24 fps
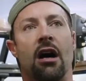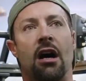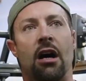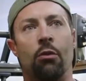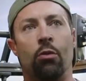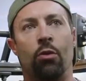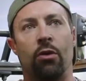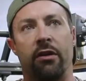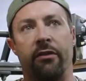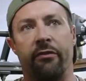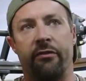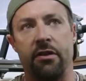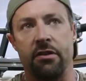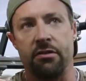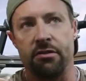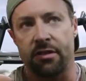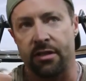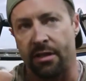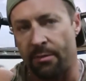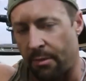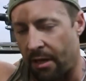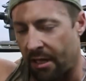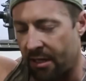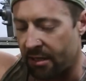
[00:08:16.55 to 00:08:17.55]
I would have used
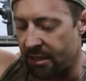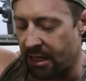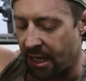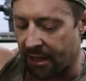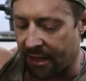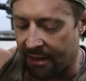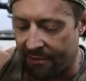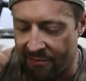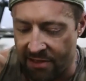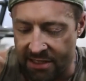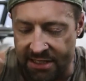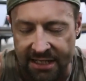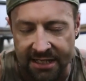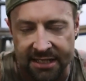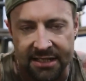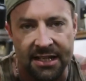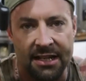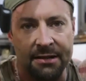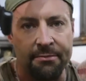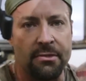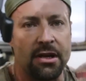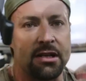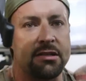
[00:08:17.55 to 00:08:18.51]
some other assisting